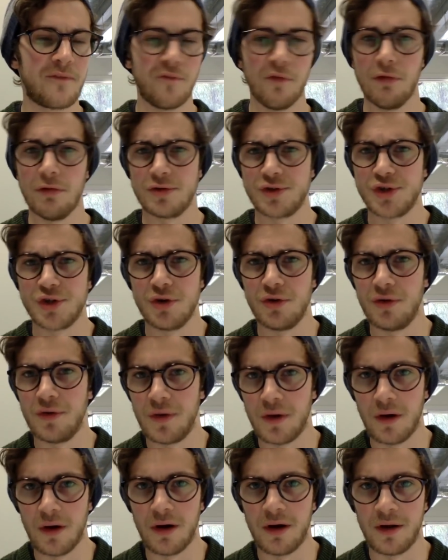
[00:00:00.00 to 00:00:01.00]

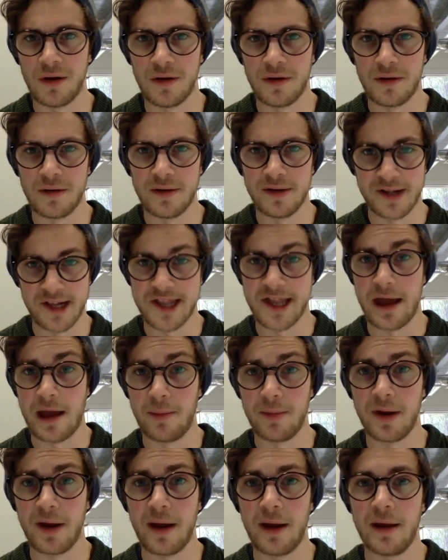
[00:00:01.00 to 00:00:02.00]
fortune on
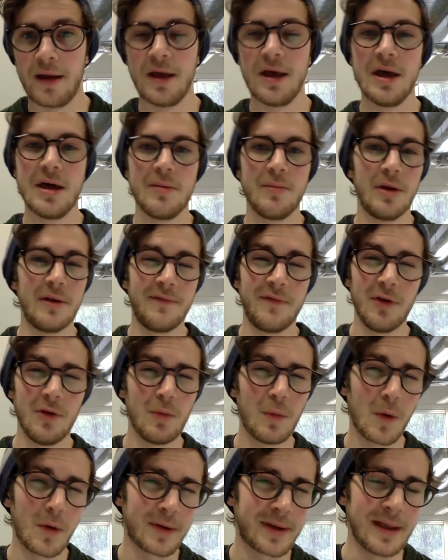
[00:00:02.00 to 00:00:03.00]
exam day. But if
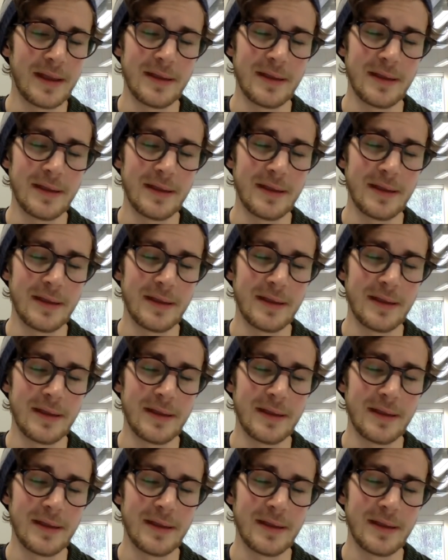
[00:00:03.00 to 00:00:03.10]
you walk